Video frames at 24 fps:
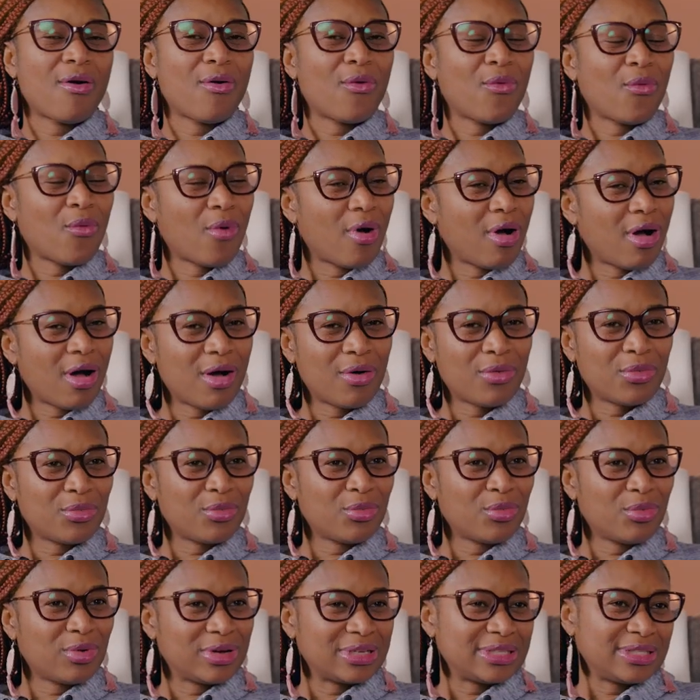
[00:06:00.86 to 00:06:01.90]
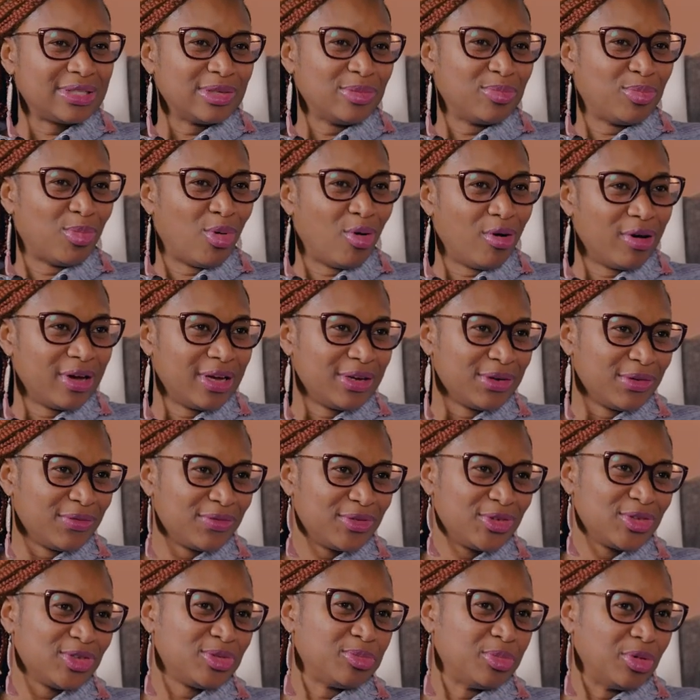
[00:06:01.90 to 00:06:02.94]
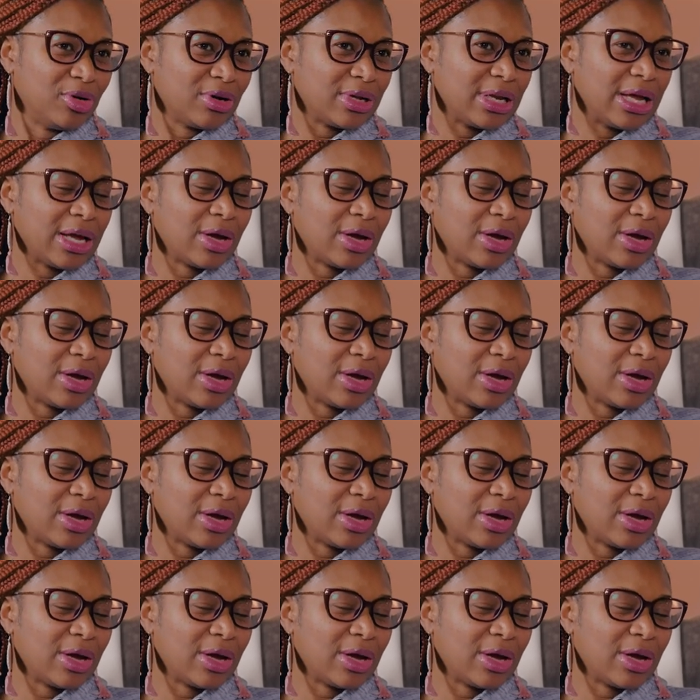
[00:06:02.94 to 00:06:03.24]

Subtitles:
what was the point of this book?